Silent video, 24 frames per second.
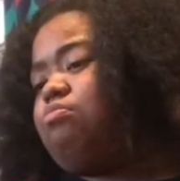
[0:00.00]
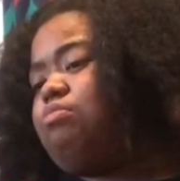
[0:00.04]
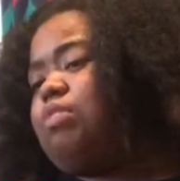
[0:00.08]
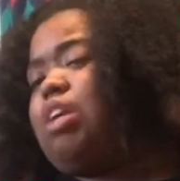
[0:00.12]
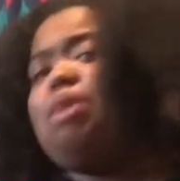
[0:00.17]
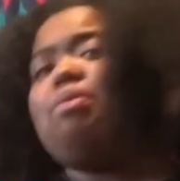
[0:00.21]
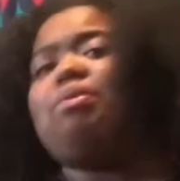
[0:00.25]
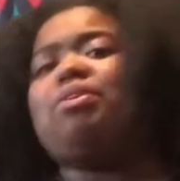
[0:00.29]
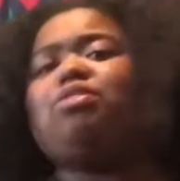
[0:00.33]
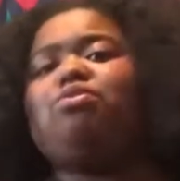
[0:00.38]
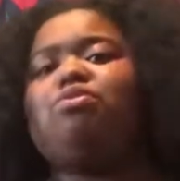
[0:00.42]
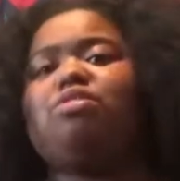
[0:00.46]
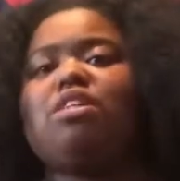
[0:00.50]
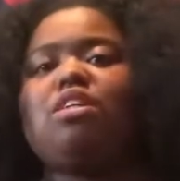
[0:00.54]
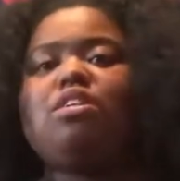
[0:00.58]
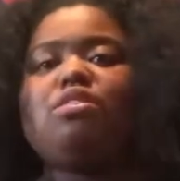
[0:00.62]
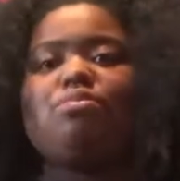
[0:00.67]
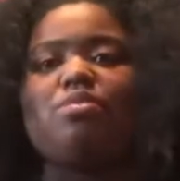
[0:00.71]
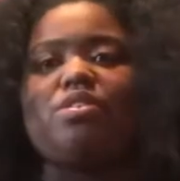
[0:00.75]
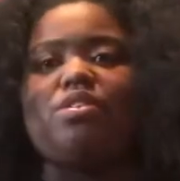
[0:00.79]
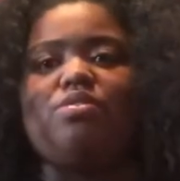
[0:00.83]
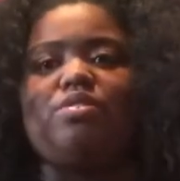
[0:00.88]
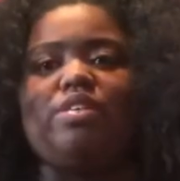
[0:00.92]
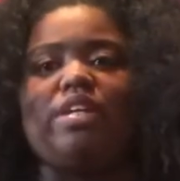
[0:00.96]
yeah, what you see
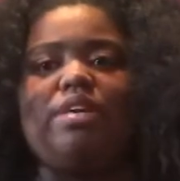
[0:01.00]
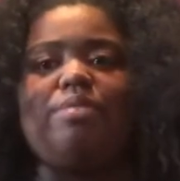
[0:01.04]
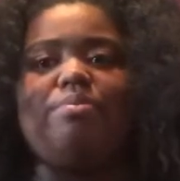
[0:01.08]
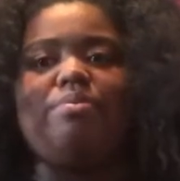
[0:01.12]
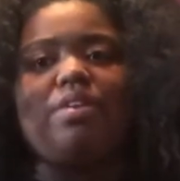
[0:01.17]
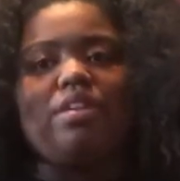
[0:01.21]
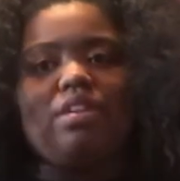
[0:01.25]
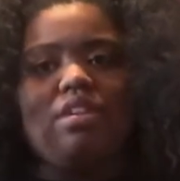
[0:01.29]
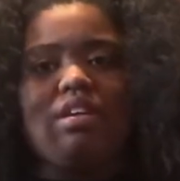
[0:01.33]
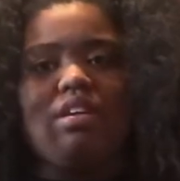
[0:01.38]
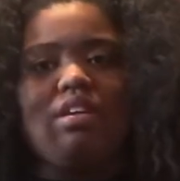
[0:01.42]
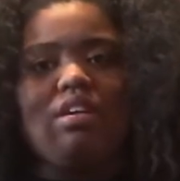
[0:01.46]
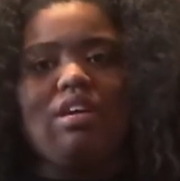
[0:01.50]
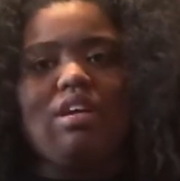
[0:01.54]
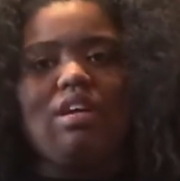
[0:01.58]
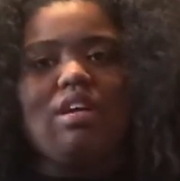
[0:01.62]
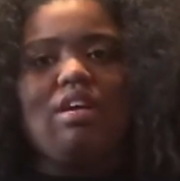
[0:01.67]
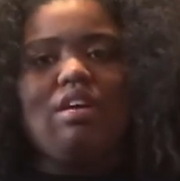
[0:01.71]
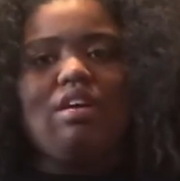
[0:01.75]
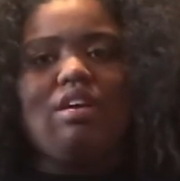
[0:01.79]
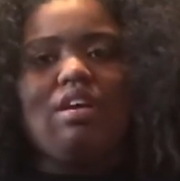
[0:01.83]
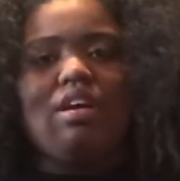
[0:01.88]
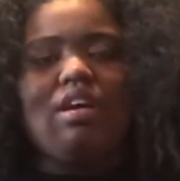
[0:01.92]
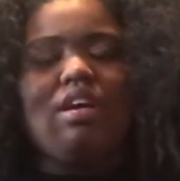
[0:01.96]
is what you get, really.
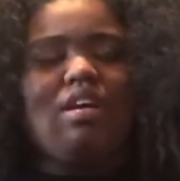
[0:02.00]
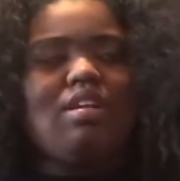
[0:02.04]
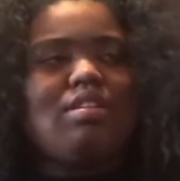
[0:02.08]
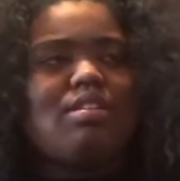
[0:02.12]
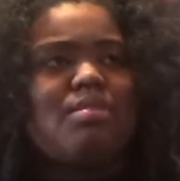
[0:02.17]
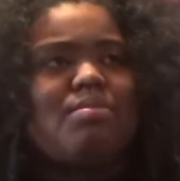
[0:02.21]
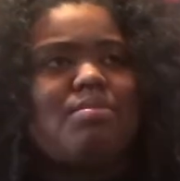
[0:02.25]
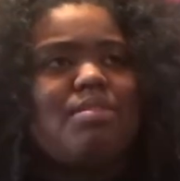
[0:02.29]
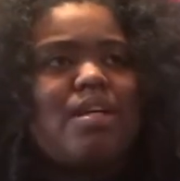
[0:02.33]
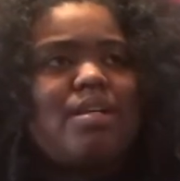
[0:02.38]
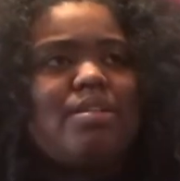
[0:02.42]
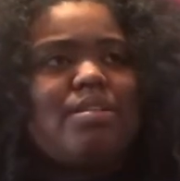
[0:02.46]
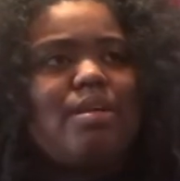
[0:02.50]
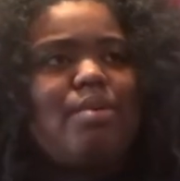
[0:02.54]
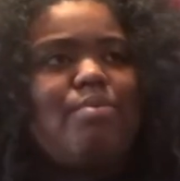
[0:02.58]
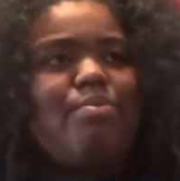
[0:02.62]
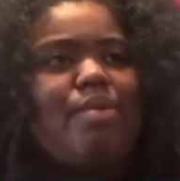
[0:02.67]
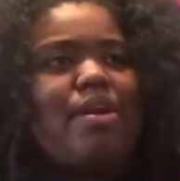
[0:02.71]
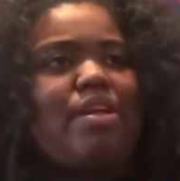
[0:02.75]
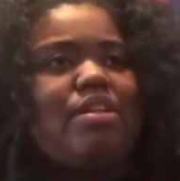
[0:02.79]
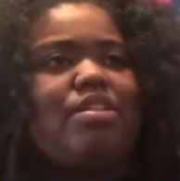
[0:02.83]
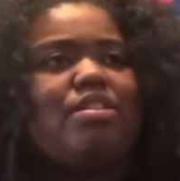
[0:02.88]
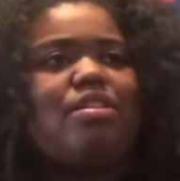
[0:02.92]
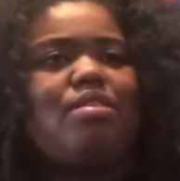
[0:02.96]
Sometimes I'm
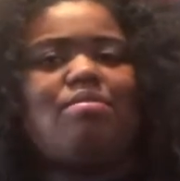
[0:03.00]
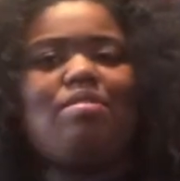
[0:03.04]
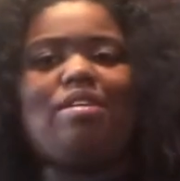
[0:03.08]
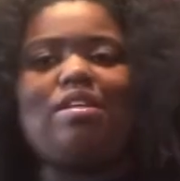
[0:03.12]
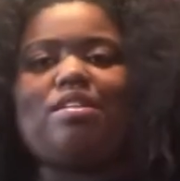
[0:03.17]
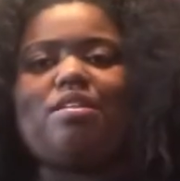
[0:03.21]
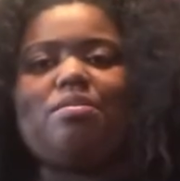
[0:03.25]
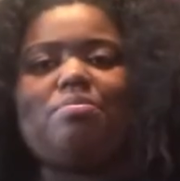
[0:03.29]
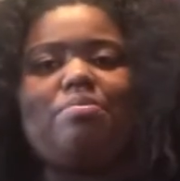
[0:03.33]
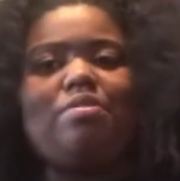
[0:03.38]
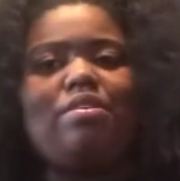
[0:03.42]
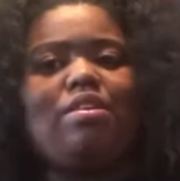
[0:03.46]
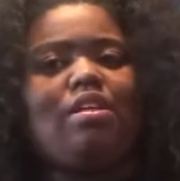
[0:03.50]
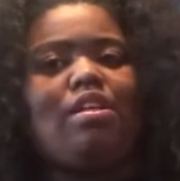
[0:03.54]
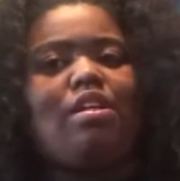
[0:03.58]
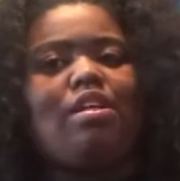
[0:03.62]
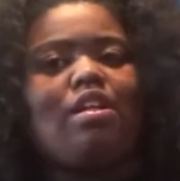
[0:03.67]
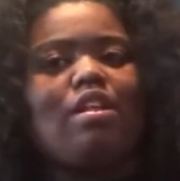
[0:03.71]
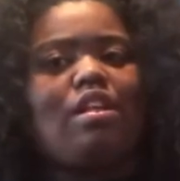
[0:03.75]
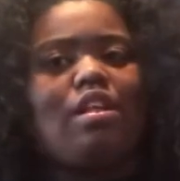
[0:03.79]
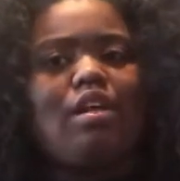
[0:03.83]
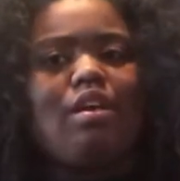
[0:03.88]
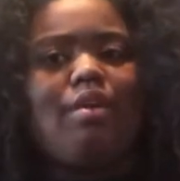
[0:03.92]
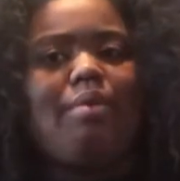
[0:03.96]
ratchet, sometimes I'm
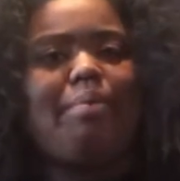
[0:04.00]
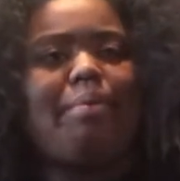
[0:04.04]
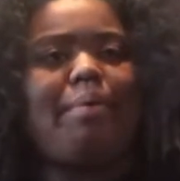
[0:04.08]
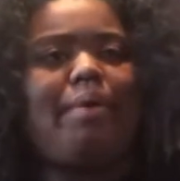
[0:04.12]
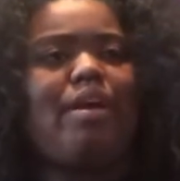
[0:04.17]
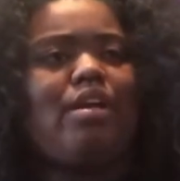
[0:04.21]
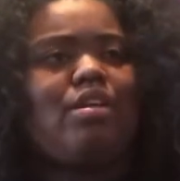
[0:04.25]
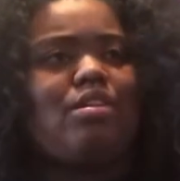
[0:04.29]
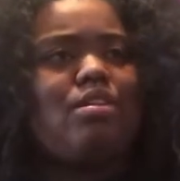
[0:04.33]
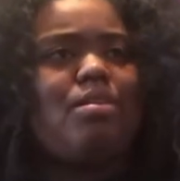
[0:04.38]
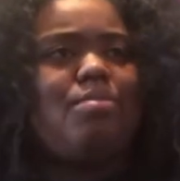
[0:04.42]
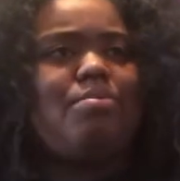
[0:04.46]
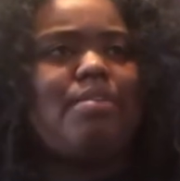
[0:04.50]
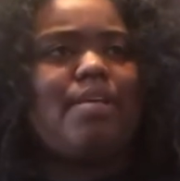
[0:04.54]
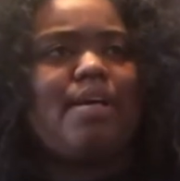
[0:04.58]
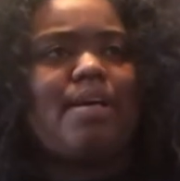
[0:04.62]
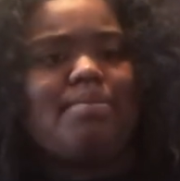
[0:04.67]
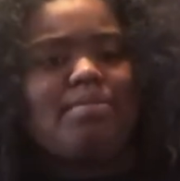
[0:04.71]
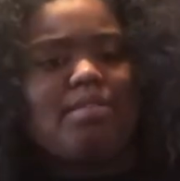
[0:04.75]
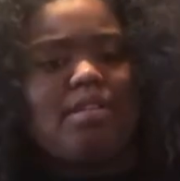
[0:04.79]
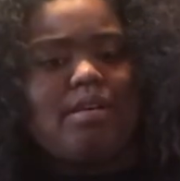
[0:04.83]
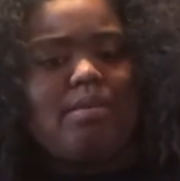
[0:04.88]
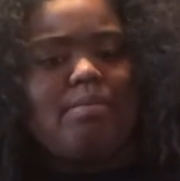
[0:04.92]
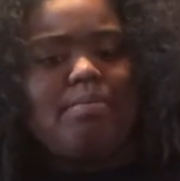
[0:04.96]
politically correct,
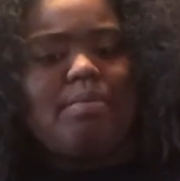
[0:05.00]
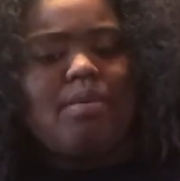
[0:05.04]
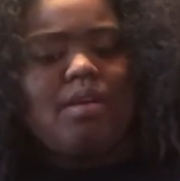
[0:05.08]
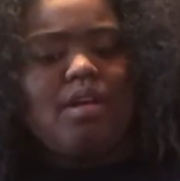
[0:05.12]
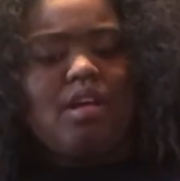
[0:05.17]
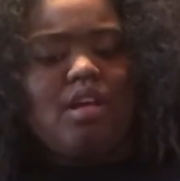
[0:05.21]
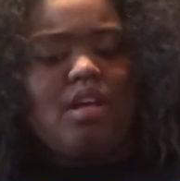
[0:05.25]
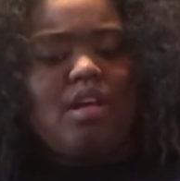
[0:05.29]
sometimes I'm